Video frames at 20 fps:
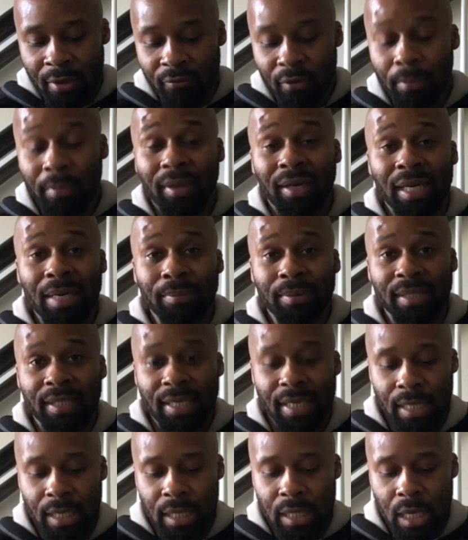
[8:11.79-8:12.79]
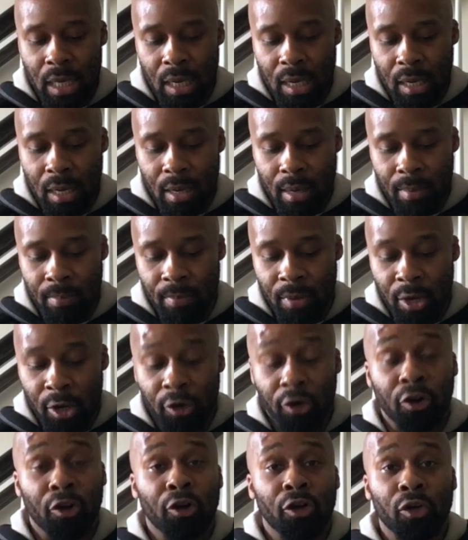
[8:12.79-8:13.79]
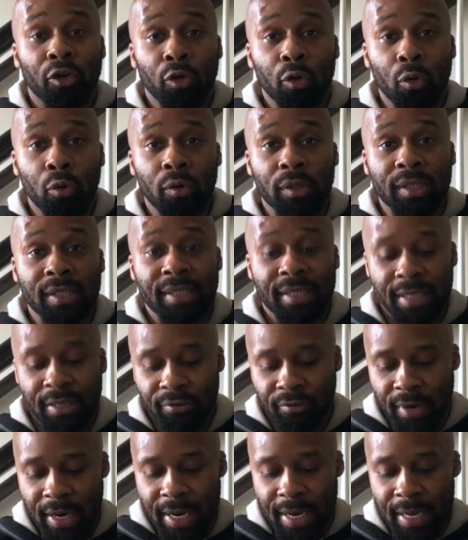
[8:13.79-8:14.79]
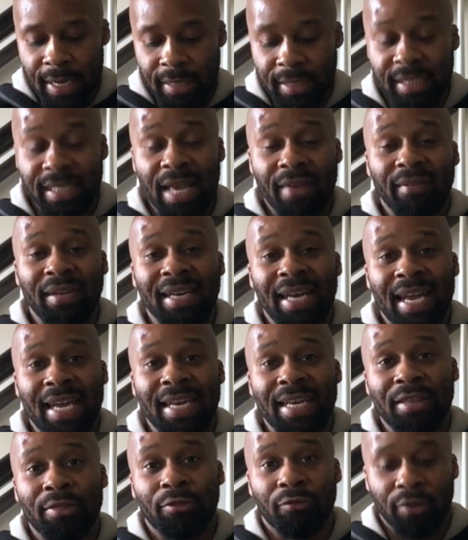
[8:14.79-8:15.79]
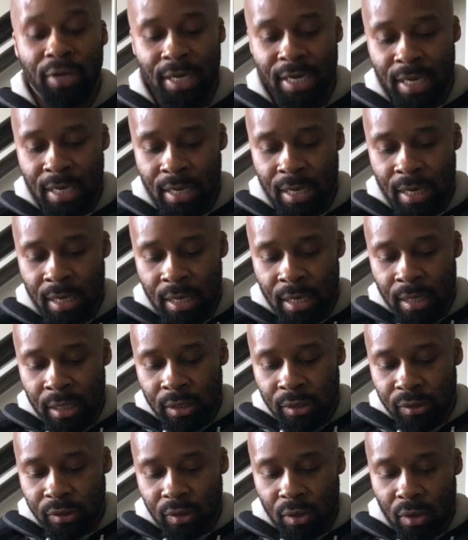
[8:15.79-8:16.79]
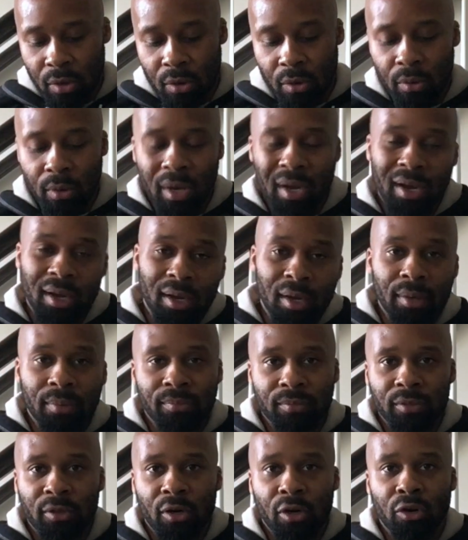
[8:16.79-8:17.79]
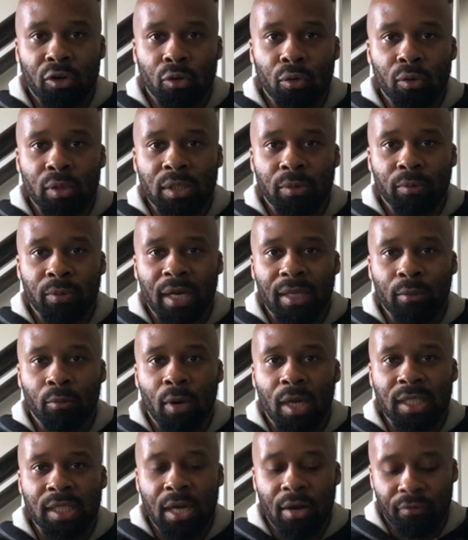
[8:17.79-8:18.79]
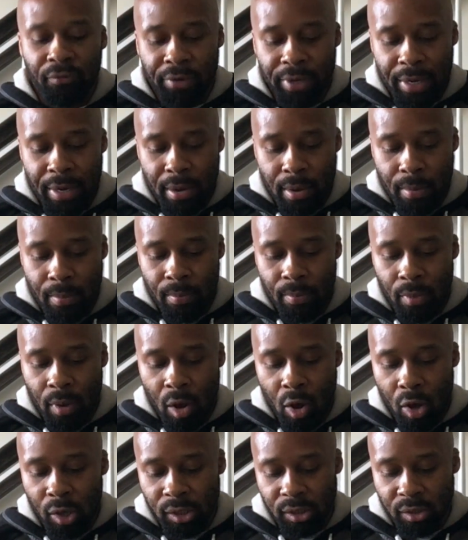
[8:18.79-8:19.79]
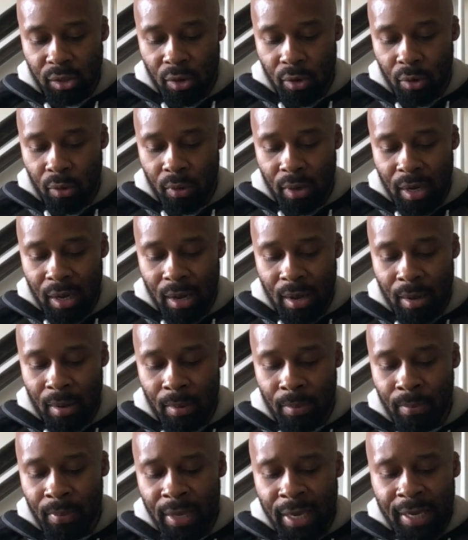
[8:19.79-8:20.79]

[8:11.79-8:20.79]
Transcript: From Clemson, Kirk Lewis, he ran 7.83. So Kirk Lewis, we'll have to watch out for him. Also,